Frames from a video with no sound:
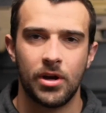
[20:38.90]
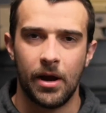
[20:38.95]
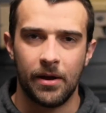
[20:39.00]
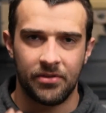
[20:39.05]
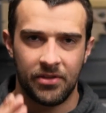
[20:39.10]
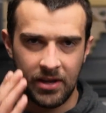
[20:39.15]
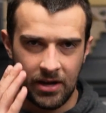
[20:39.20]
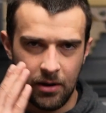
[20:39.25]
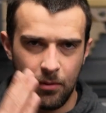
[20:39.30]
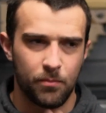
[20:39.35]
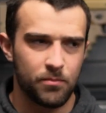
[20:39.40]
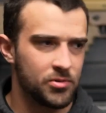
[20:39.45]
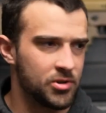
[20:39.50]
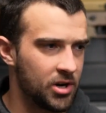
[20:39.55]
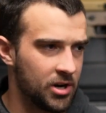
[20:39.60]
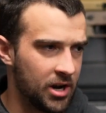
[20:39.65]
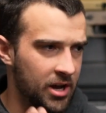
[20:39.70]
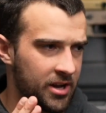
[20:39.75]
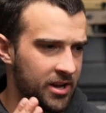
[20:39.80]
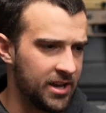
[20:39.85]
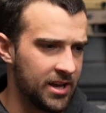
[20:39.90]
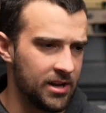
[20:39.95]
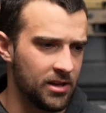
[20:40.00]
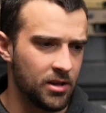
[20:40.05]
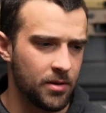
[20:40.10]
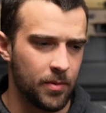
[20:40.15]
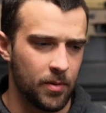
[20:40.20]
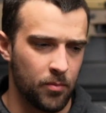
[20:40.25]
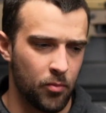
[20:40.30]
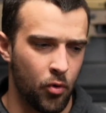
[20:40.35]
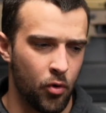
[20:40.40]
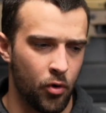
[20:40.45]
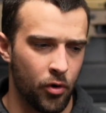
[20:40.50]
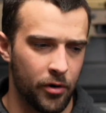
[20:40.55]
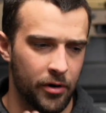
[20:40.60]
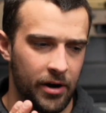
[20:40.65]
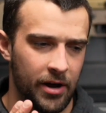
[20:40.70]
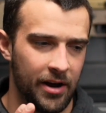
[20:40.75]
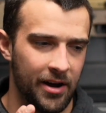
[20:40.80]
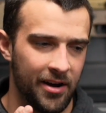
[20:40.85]
I think I'm trying to get a little bit
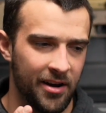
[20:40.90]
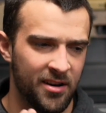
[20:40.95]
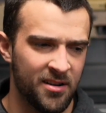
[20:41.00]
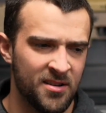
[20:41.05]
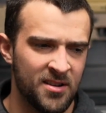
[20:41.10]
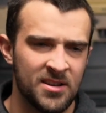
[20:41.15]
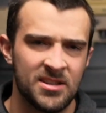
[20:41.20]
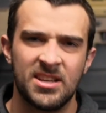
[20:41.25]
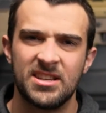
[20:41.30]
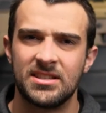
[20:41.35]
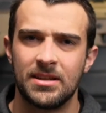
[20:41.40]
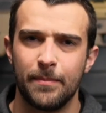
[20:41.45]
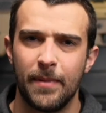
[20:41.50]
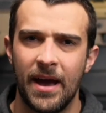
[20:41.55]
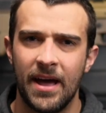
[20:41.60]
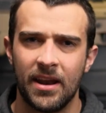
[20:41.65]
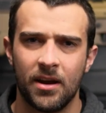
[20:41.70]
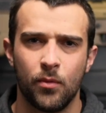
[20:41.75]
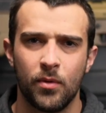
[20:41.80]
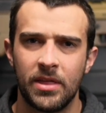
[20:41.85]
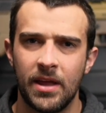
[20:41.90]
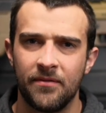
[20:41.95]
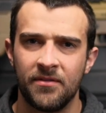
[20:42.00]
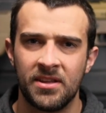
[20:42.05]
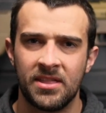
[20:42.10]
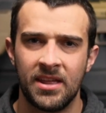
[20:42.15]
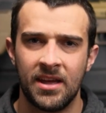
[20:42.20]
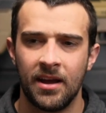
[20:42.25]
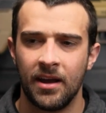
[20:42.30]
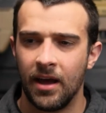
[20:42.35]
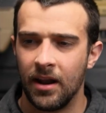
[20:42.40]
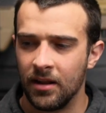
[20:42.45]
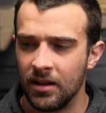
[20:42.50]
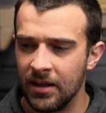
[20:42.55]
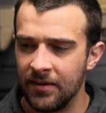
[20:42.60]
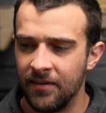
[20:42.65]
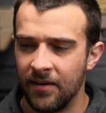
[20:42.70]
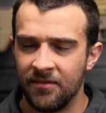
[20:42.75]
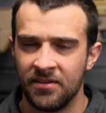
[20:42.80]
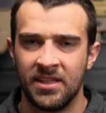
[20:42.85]
more systematic with everything, kind of
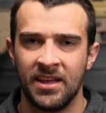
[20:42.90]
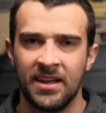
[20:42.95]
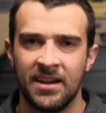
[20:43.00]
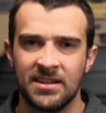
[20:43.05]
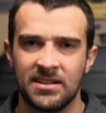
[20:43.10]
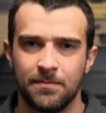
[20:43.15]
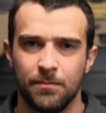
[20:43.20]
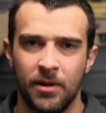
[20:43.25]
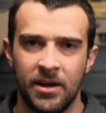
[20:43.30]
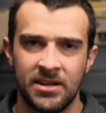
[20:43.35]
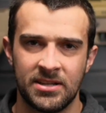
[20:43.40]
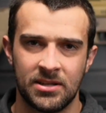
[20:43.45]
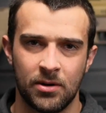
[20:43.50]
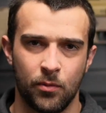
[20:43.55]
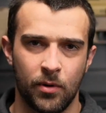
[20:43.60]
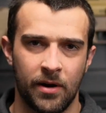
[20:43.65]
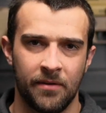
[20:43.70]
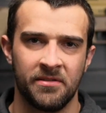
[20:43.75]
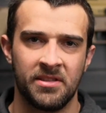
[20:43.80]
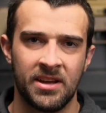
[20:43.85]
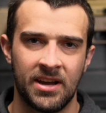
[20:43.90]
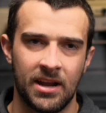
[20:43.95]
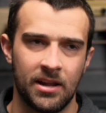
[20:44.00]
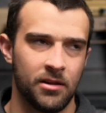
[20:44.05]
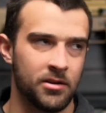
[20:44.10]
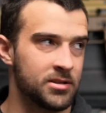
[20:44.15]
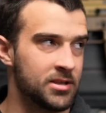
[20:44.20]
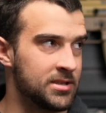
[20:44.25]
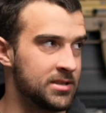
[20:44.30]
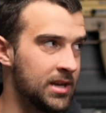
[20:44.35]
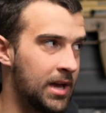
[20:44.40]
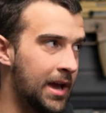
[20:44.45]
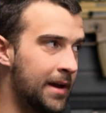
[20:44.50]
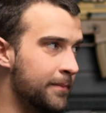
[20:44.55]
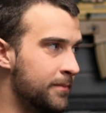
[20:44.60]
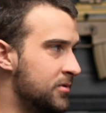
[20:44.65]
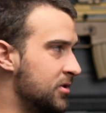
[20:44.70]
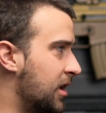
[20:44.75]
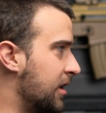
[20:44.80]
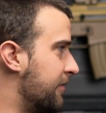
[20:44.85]
leave everything in its place to where everything kind of looks the
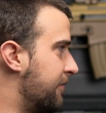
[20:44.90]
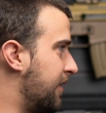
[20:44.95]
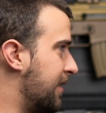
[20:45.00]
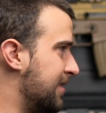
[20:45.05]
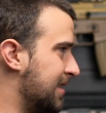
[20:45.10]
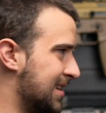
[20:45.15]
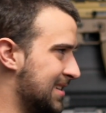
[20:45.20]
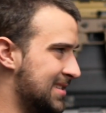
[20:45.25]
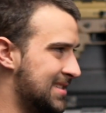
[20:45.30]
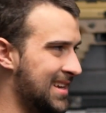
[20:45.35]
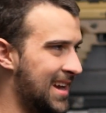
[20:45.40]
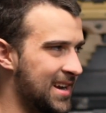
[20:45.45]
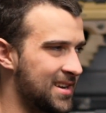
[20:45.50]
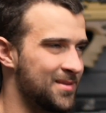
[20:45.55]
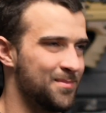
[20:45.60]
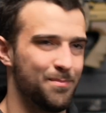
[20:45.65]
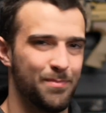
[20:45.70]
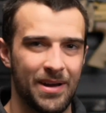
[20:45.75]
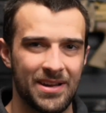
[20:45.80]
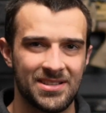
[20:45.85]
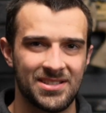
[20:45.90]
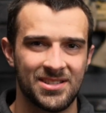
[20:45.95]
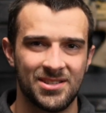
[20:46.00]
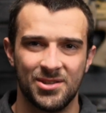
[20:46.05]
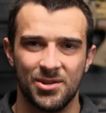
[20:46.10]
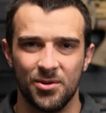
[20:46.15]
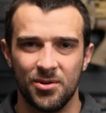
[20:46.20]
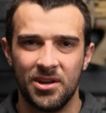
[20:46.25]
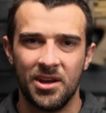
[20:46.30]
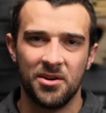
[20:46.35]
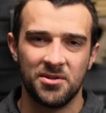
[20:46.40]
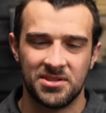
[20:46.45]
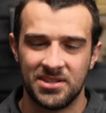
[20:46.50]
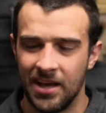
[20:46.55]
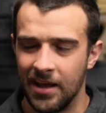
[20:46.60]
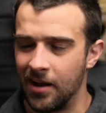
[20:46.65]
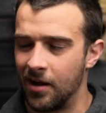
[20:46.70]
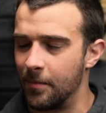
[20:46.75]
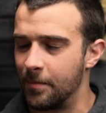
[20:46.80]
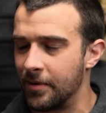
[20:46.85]
same. Try to find the exact best studio
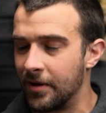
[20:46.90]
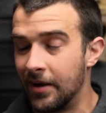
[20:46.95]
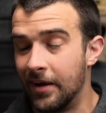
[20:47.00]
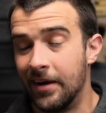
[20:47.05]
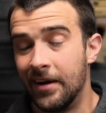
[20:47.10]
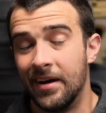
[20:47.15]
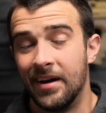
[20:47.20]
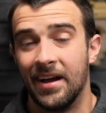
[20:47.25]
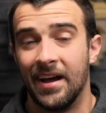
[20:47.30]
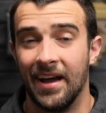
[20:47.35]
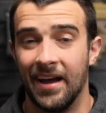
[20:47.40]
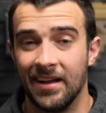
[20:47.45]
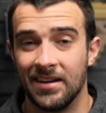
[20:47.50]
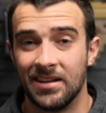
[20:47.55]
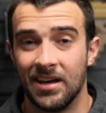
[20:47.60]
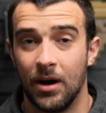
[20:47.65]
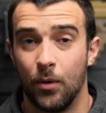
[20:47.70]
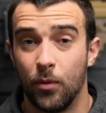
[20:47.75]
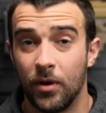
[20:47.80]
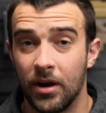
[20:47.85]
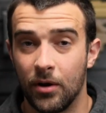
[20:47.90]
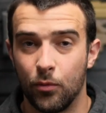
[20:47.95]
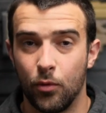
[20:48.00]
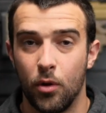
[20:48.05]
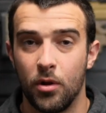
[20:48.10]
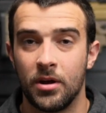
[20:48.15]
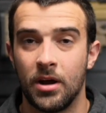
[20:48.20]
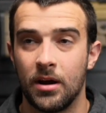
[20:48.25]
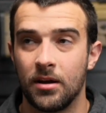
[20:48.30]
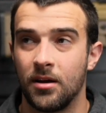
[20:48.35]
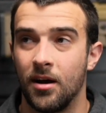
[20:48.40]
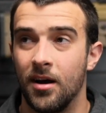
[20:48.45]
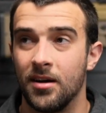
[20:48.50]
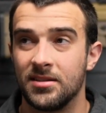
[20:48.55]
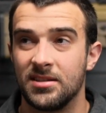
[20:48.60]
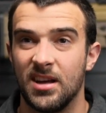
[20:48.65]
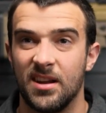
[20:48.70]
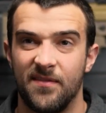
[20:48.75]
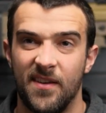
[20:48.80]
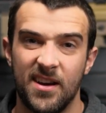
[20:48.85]
setup. And we'll get rolling on
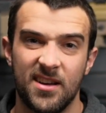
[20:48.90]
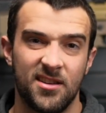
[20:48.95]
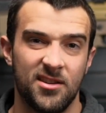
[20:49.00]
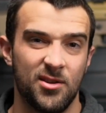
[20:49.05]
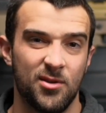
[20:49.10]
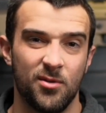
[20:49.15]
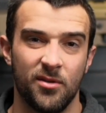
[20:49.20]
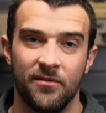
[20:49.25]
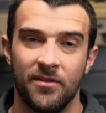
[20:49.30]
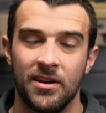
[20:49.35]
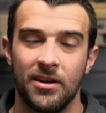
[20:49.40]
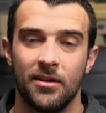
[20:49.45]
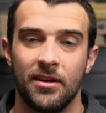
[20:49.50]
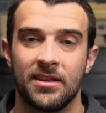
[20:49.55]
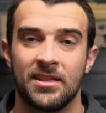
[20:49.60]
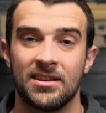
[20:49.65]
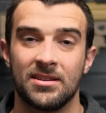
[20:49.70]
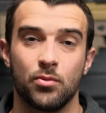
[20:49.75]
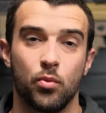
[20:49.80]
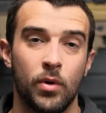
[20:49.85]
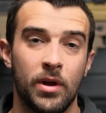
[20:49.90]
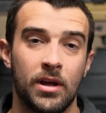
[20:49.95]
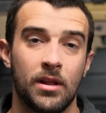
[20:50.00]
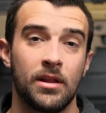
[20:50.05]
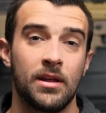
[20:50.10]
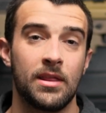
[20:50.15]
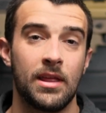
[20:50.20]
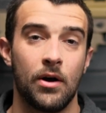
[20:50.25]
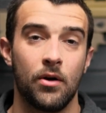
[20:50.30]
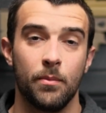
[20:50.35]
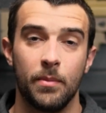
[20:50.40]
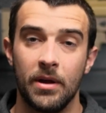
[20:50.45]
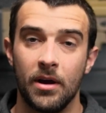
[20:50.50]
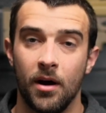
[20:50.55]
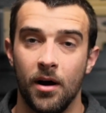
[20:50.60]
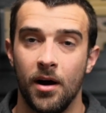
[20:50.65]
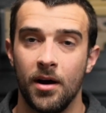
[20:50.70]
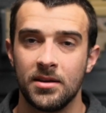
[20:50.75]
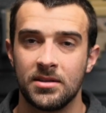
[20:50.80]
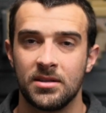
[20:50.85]
content. If I could do a video like this weekly, that would be
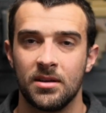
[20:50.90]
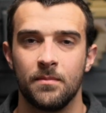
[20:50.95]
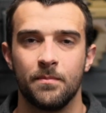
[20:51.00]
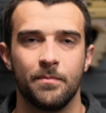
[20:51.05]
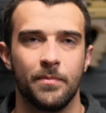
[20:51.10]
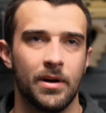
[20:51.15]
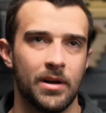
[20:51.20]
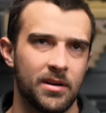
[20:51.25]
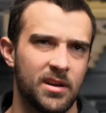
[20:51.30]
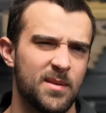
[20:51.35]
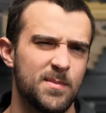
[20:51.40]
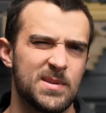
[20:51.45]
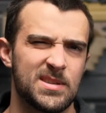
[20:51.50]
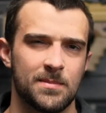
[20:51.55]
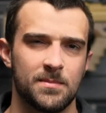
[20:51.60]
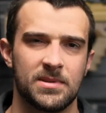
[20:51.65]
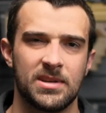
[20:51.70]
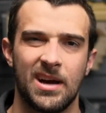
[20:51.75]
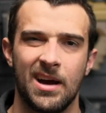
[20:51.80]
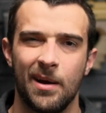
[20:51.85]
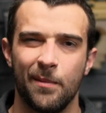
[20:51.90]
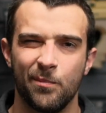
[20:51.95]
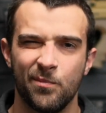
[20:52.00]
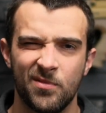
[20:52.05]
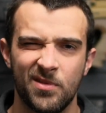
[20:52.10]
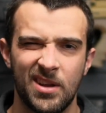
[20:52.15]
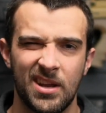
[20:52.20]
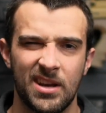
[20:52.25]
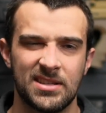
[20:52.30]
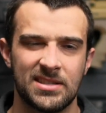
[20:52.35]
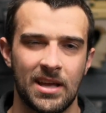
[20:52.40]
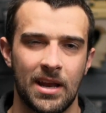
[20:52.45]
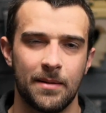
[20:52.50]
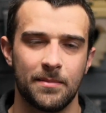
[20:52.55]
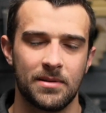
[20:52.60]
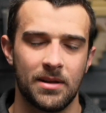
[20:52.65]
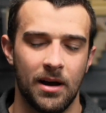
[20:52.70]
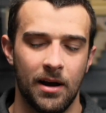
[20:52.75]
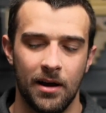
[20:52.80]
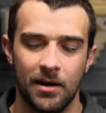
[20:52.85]
awesome. But give me some time. Need to set
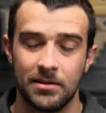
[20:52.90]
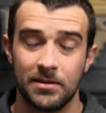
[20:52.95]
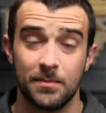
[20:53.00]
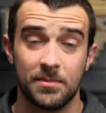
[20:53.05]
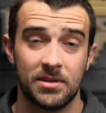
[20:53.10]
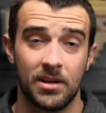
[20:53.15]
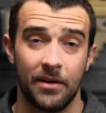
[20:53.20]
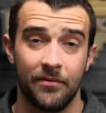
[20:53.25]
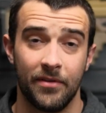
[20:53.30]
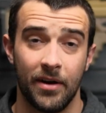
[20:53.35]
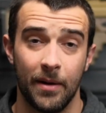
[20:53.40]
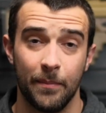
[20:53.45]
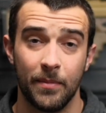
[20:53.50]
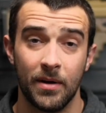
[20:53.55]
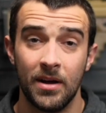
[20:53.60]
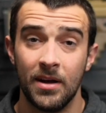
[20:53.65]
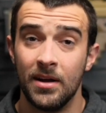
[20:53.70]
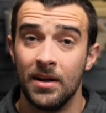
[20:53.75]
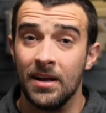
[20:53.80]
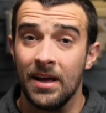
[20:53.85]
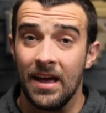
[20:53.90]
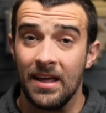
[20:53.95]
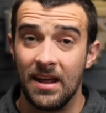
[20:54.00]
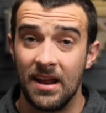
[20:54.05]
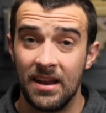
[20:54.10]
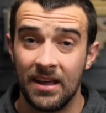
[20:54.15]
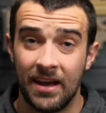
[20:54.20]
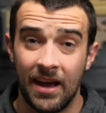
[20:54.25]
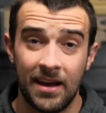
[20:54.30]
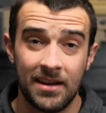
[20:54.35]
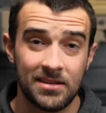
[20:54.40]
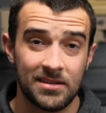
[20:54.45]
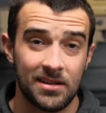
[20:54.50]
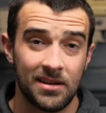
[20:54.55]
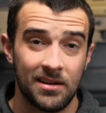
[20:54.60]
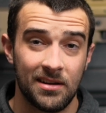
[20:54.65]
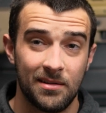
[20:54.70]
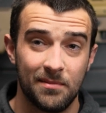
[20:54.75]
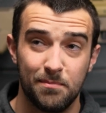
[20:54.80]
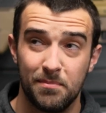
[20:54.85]
some stuff up. In any case,
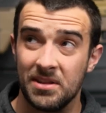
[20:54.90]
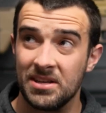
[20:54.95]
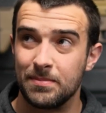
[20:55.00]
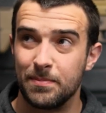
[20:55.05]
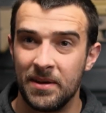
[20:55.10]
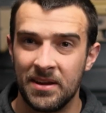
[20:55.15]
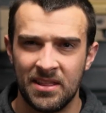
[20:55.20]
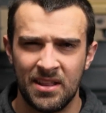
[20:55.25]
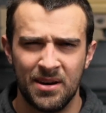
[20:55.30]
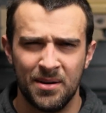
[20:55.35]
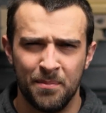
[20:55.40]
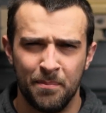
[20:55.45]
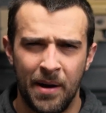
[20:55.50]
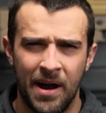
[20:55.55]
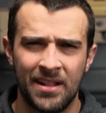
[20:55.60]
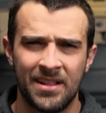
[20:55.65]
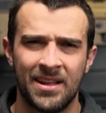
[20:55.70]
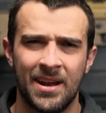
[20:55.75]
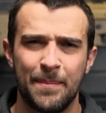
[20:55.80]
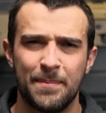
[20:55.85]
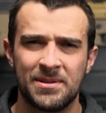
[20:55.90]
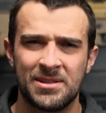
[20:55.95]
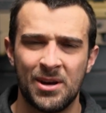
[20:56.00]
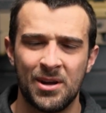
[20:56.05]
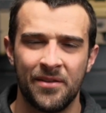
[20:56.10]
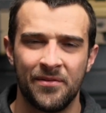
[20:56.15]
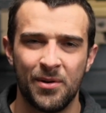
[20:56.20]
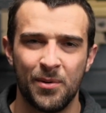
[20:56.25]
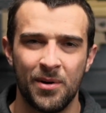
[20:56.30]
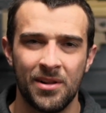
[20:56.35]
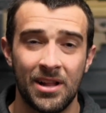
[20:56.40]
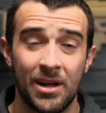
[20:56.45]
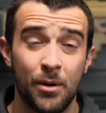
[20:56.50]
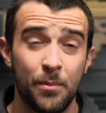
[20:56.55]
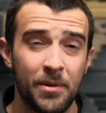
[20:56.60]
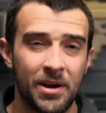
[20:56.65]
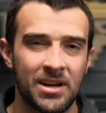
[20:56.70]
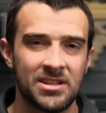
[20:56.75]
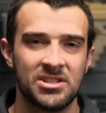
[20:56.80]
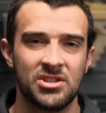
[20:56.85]
this being the pilot episode, if you will, I
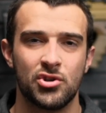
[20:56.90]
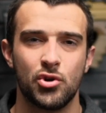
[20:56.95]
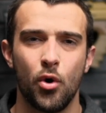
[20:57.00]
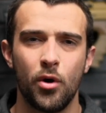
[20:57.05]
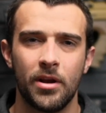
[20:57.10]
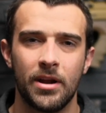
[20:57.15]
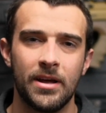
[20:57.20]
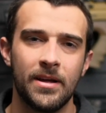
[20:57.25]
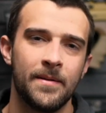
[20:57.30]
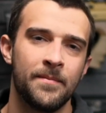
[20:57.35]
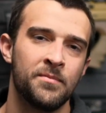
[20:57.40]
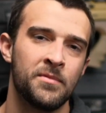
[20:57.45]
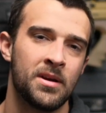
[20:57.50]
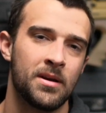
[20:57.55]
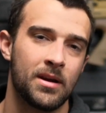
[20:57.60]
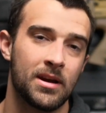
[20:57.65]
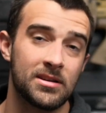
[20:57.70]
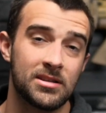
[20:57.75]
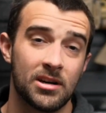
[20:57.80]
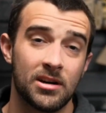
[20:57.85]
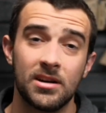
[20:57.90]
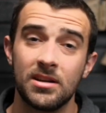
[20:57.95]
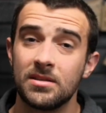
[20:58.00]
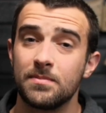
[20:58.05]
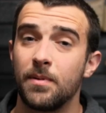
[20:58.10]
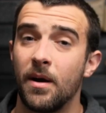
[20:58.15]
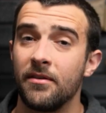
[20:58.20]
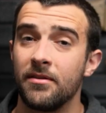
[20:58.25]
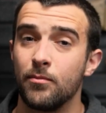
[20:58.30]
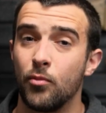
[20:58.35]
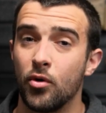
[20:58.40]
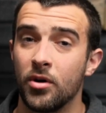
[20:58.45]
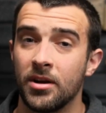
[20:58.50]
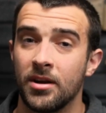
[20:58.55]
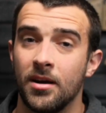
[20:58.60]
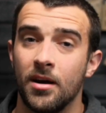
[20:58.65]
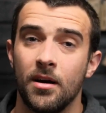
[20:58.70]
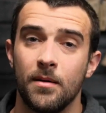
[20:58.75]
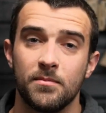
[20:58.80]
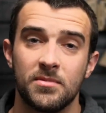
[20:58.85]
hope you guys enjoyed it, because there is probably more to
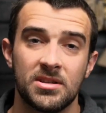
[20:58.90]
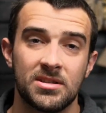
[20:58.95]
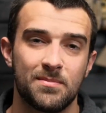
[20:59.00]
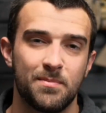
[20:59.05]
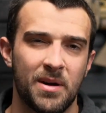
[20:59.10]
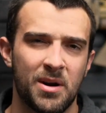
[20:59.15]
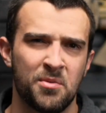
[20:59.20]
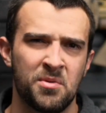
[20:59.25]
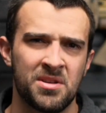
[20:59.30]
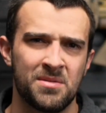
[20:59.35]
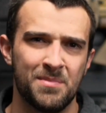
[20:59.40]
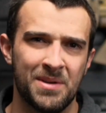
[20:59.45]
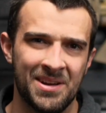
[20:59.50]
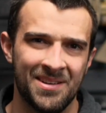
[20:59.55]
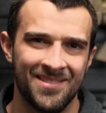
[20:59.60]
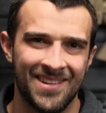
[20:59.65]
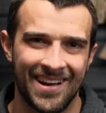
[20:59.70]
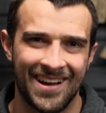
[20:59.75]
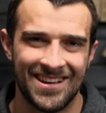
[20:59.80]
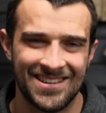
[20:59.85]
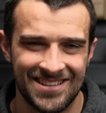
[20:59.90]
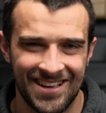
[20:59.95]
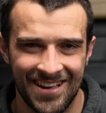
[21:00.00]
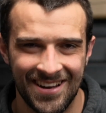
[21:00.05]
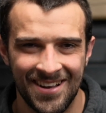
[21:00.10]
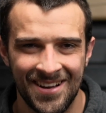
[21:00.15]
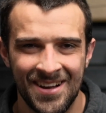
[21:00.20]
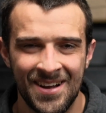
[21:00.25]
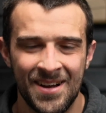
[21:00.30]
come. Just bear with me, like I said.